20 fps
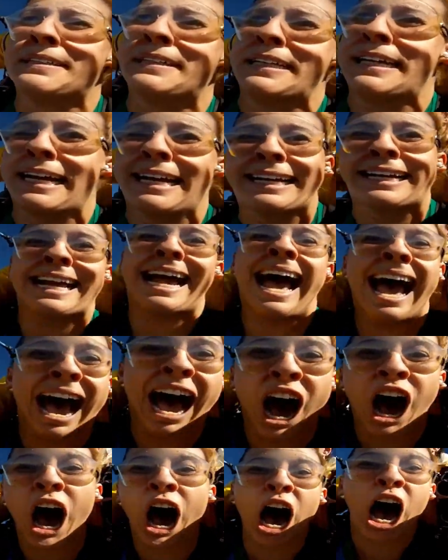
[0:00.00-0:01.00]
able.
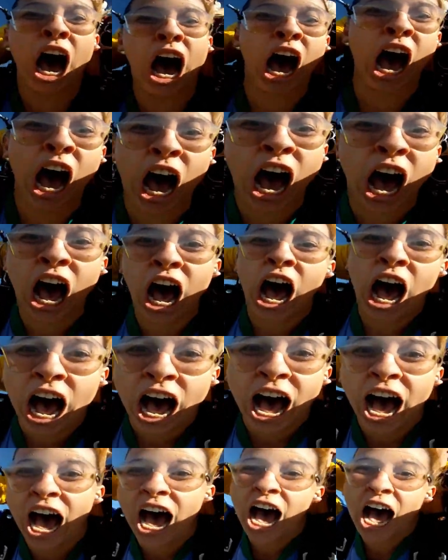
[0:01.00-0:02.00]
It may
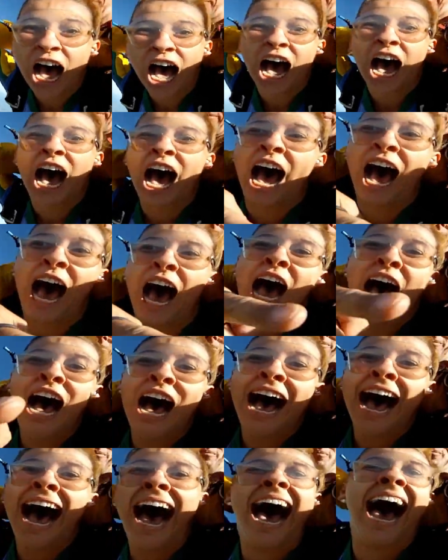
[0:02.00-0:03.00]
require a little
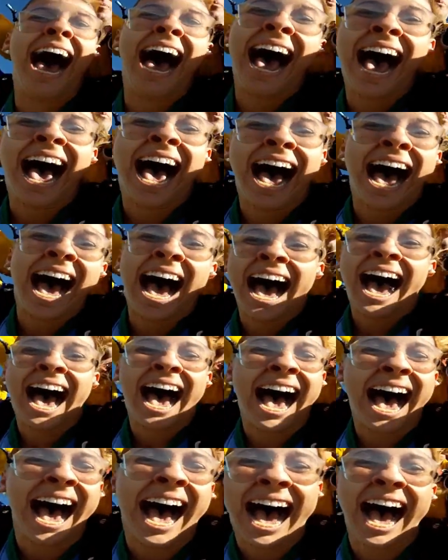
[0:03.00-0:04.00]
courage, but you
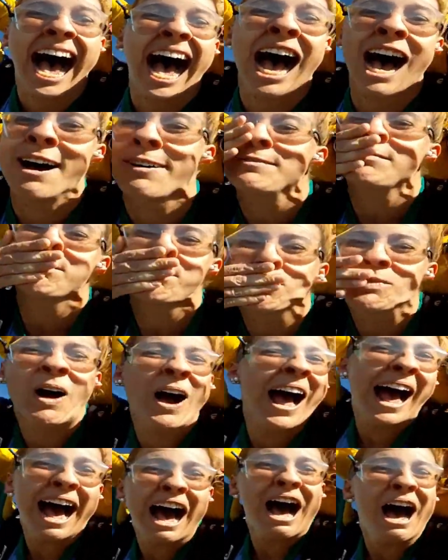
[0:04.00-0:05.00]
must make the best of them.